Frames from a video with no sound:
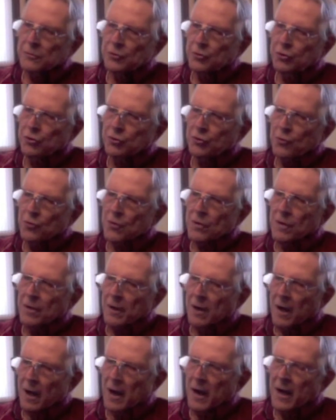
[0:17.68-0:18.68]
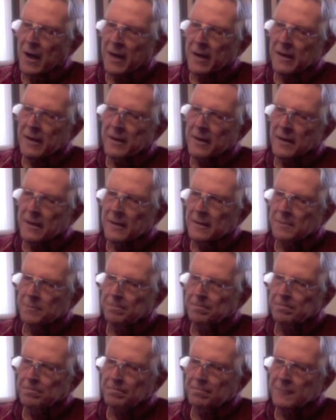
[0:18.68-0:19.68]
Sure.
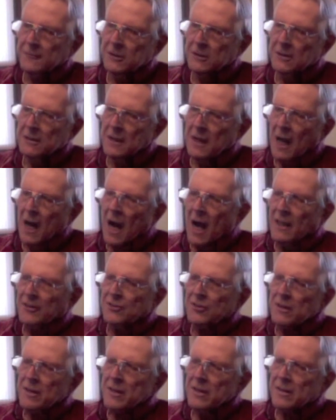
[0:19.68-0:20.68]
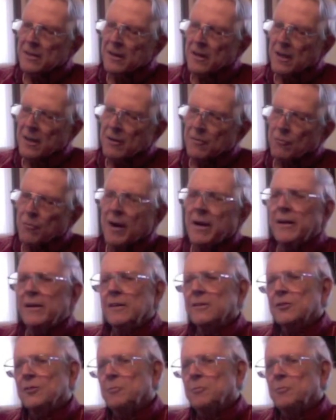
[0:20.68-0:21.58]
I studied writing and